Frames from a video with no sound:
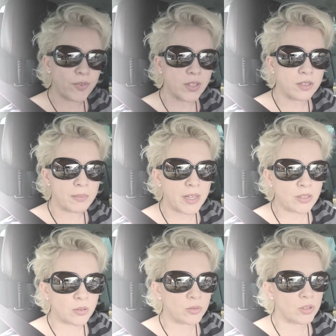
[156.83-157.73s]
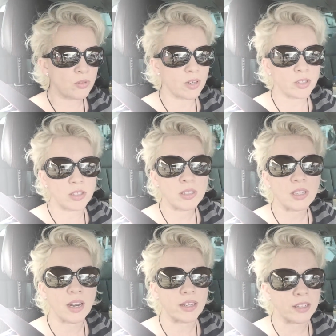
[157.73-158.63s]
fundamental
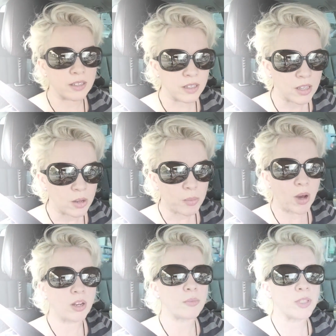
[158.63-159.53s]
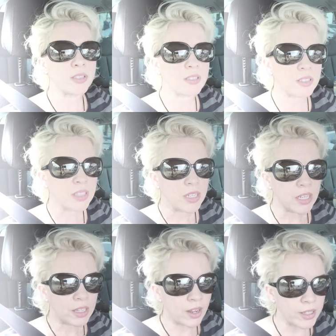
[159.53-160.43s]
structures like Parliament,
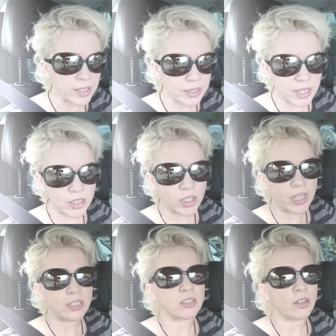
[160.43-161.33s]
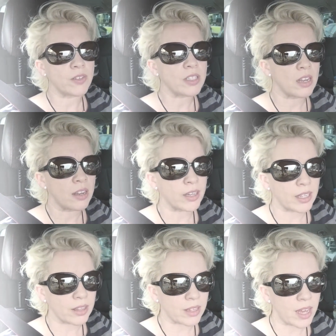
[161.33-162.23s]
like the education service,
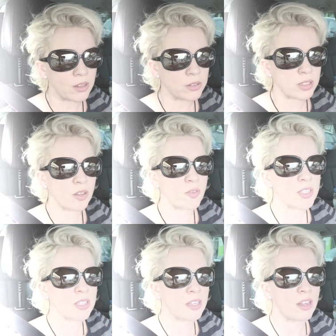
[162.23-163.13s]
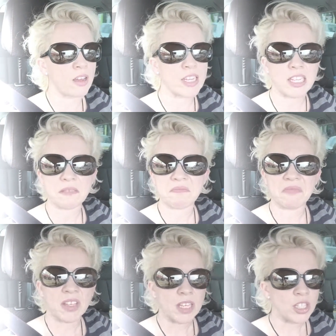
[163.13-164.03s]
like the health service, like
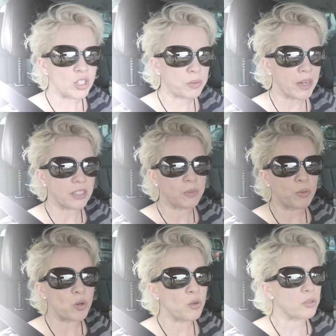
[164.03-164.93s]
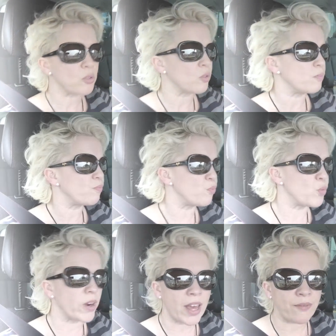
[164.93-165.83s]
transport or
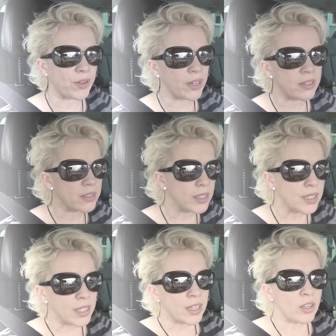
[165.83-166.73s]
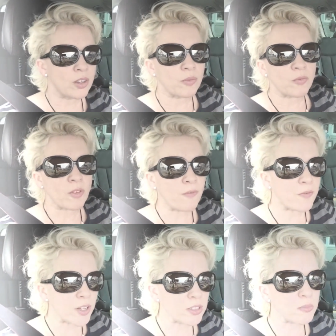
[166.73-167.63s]
whatever, the
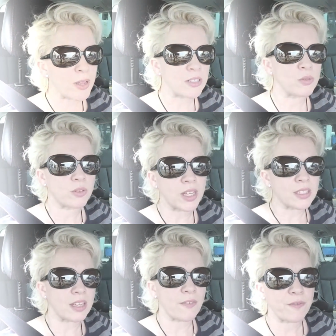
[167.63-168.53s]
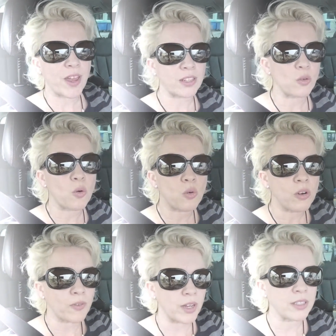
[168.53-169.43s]
fundamental things that affect
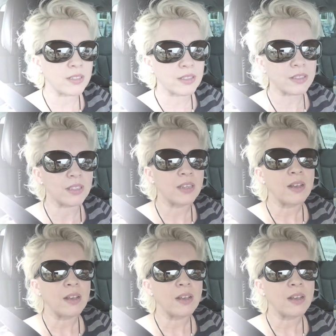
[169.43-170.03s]
all of us,